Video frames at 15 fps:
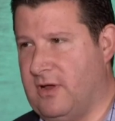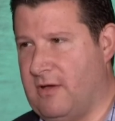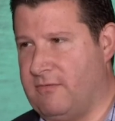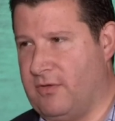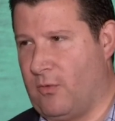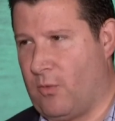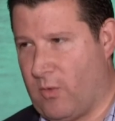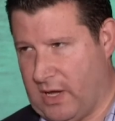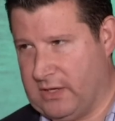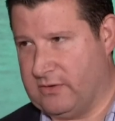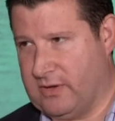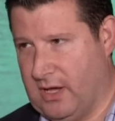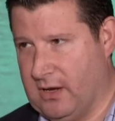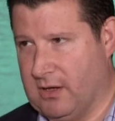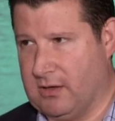enough of the right
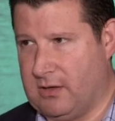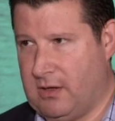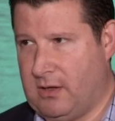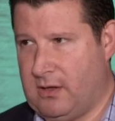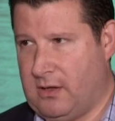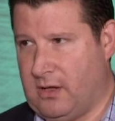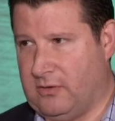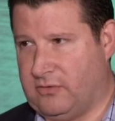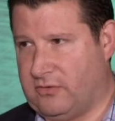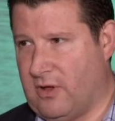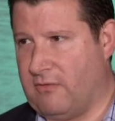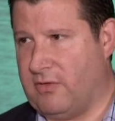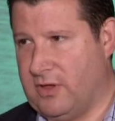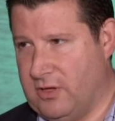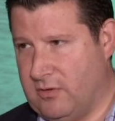data and
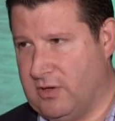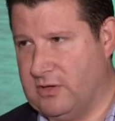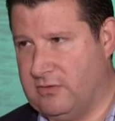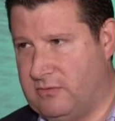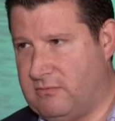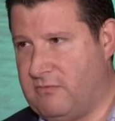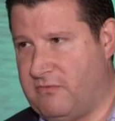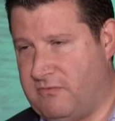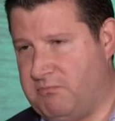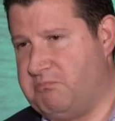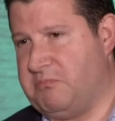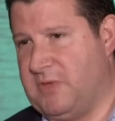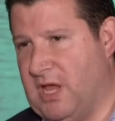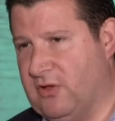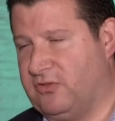stuff that you could
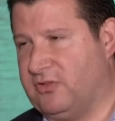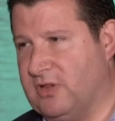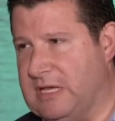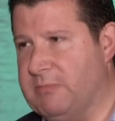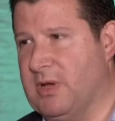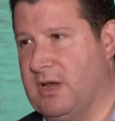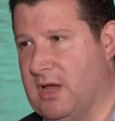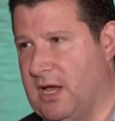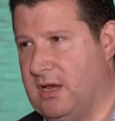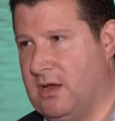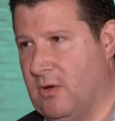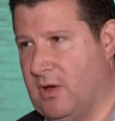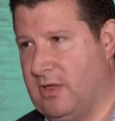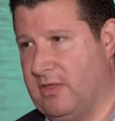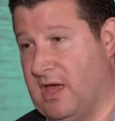you know, sleep at night
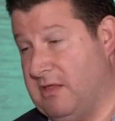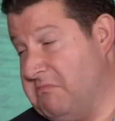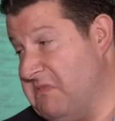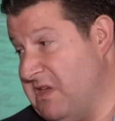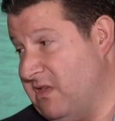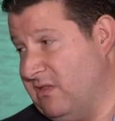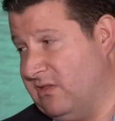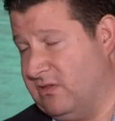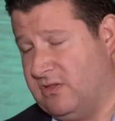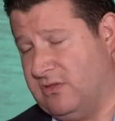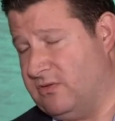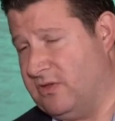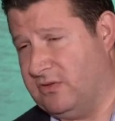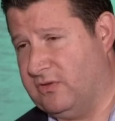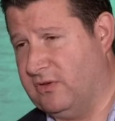knowing that
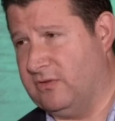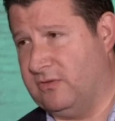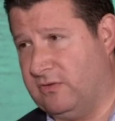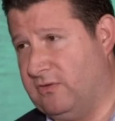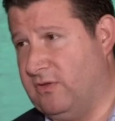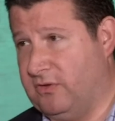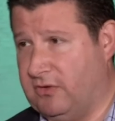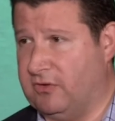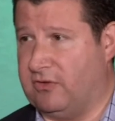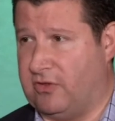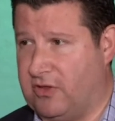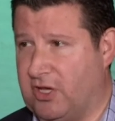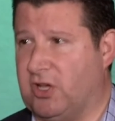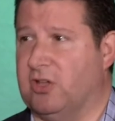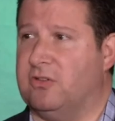this is, this is
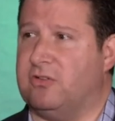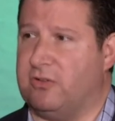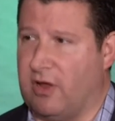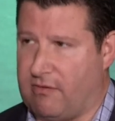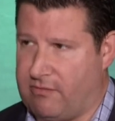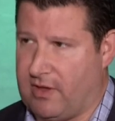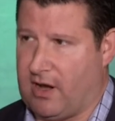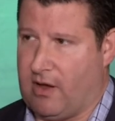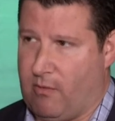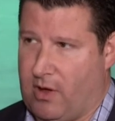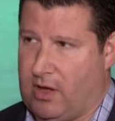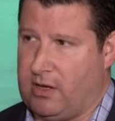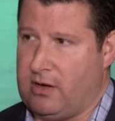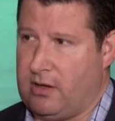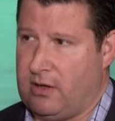the good stuff that I
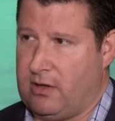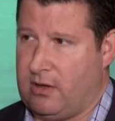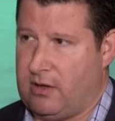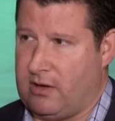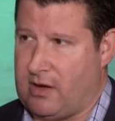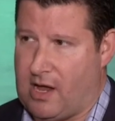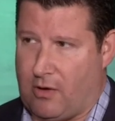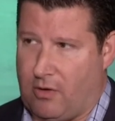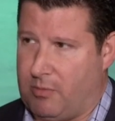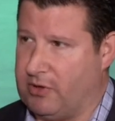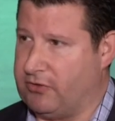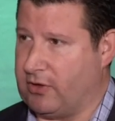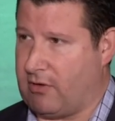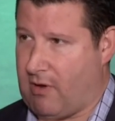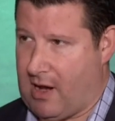want, mm-hmm. not a whole
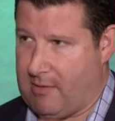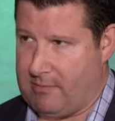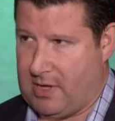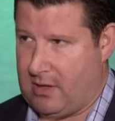bunch of crap.